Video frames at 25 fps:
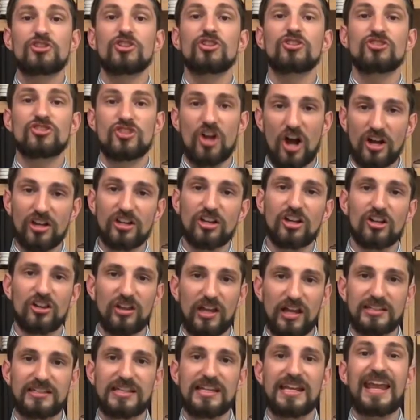done
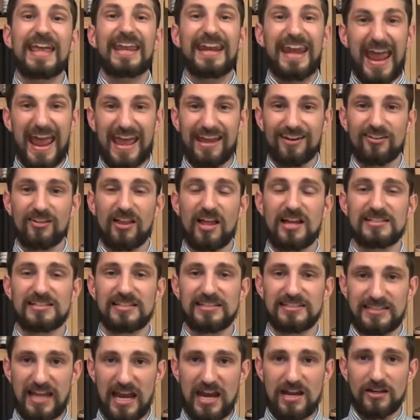collecting and analyzing
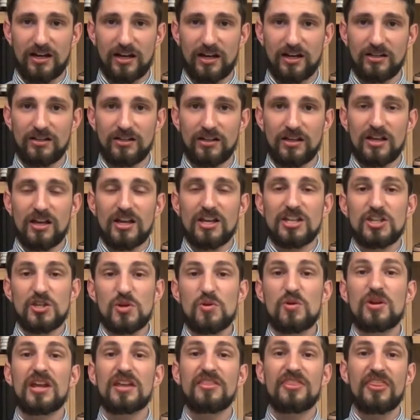data, you
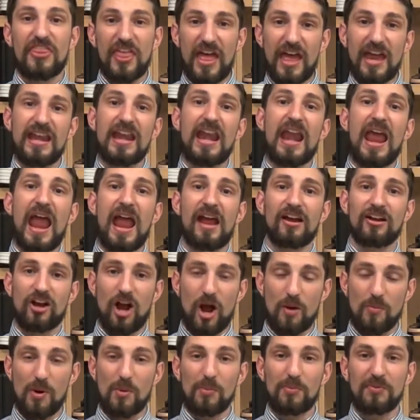can then come
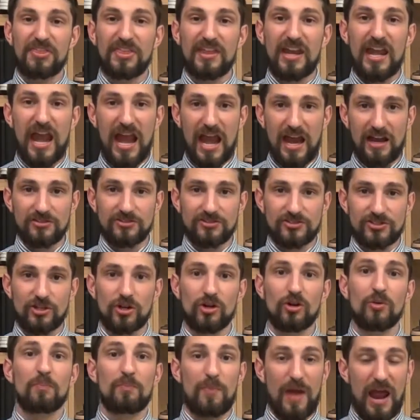up with an answer
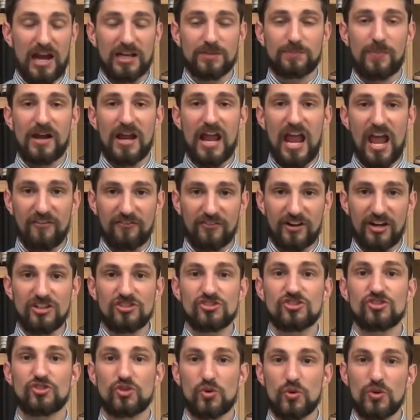backed by evidence
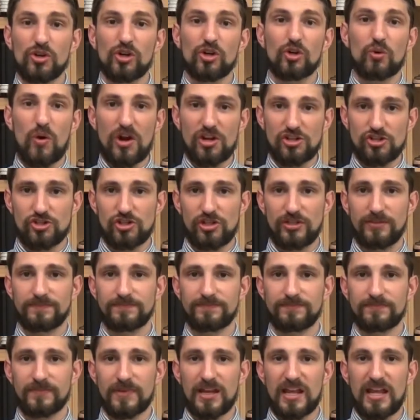to your question.
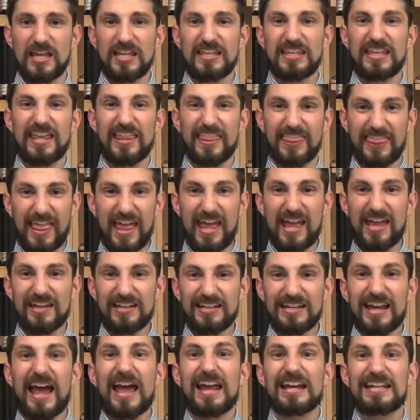You then
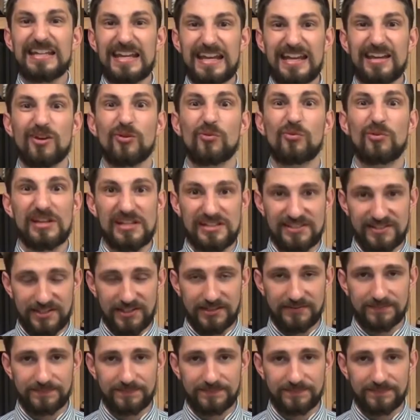need a reason.